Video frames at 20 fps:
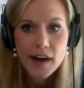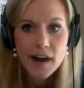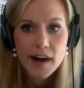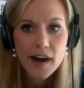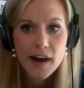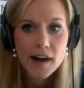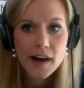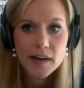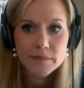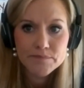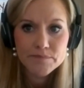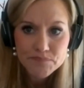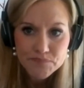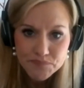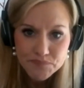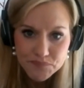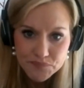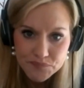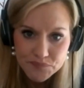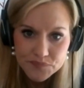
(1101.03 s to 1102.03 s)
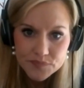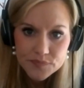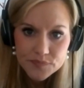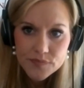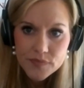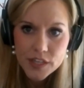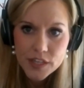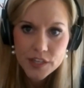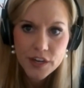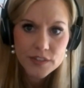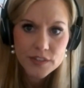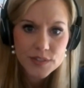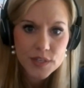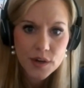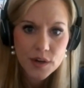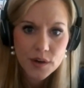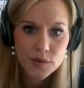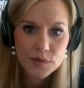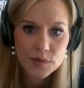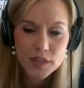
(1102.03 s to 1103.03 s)
Um, you know,
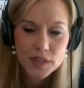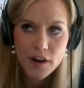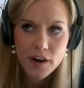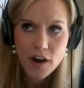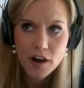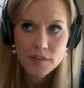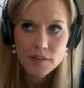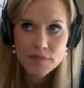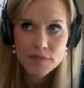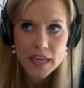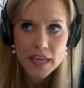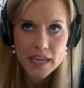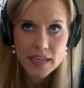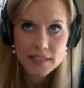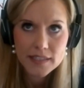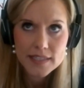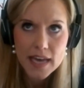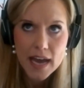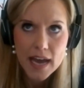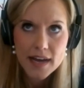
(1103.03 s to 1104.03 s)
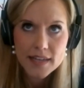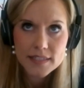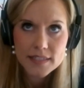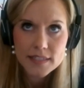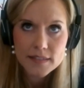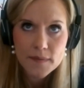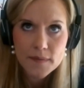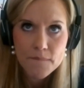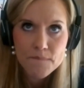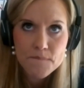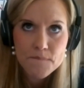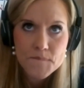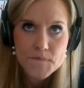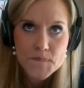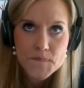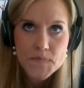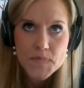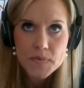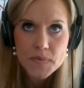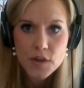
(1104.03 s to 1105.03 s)
so there are things that
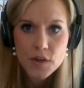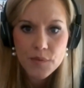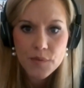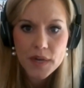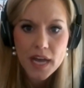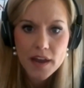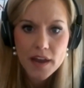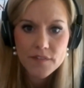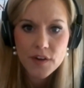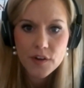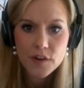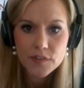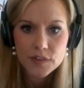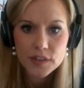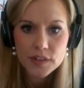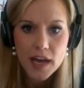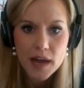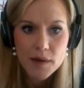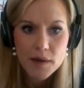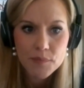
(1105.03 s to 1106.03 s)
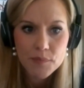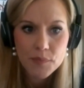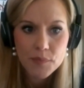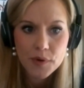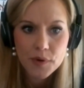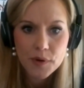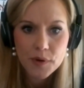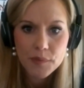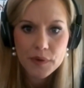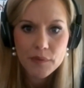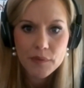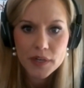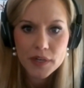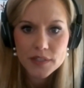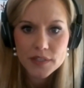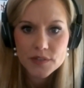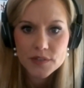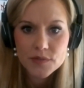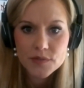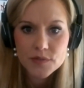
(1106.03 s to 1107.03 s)
you know, we kind of overlap where we
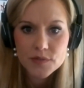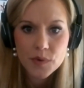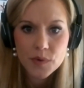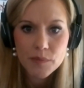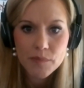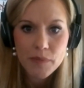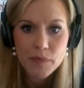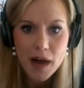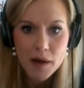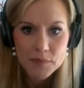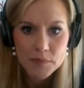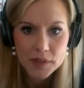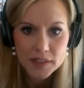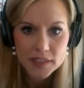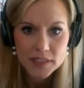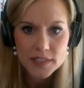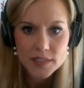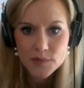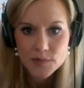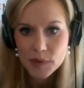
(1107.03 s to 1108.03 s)
went we're populists.